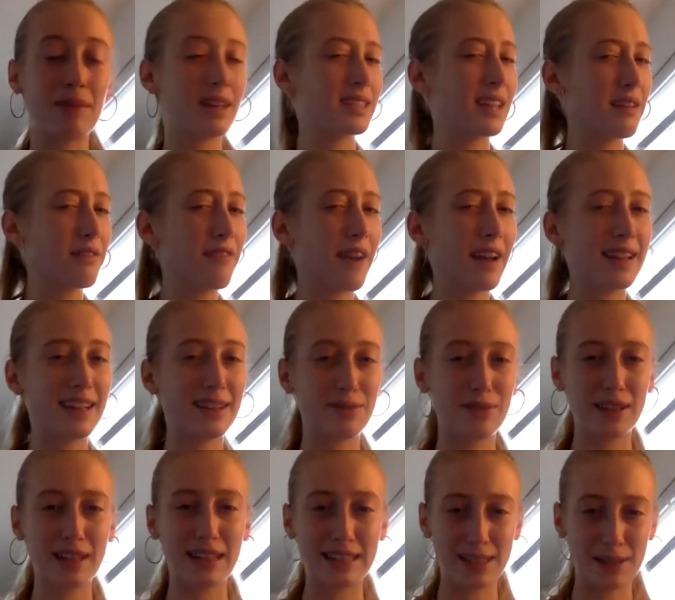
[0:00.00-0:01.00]
because I find that
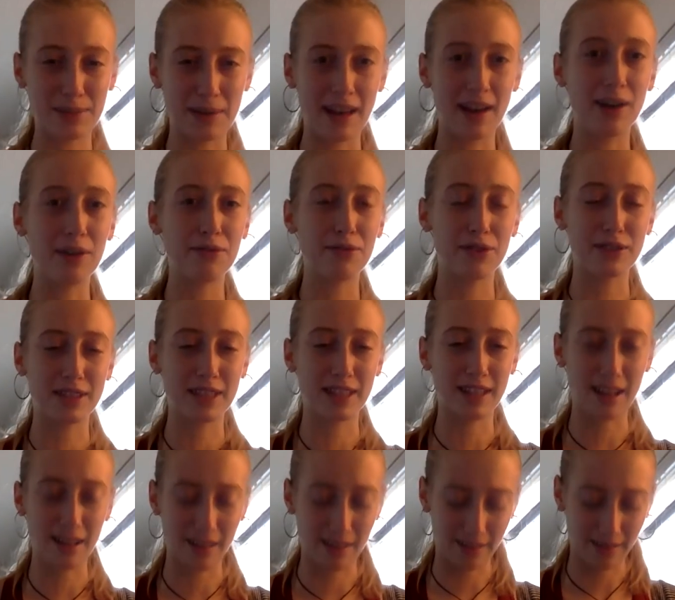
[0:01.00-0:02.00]
really to be helpful to
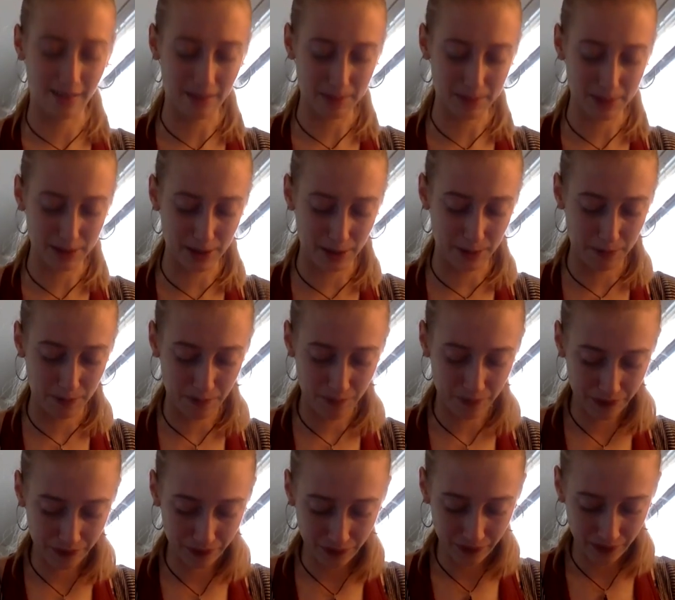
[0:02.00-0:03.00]
color them. So
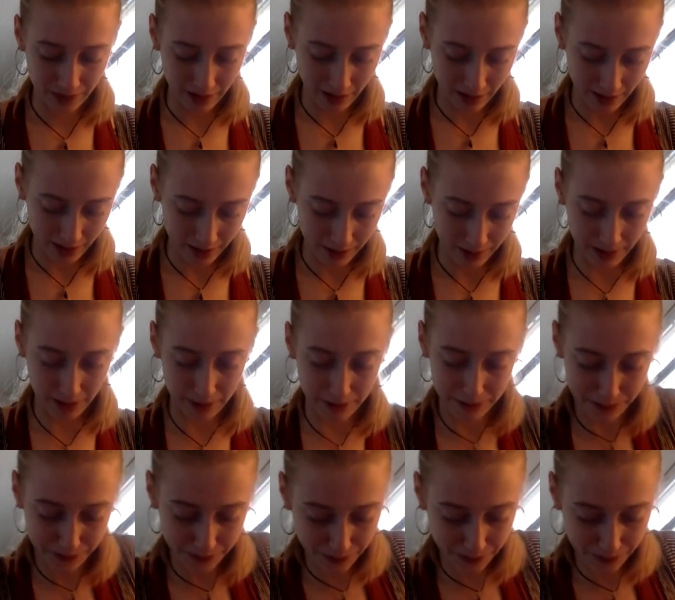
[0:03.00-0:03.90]
here we go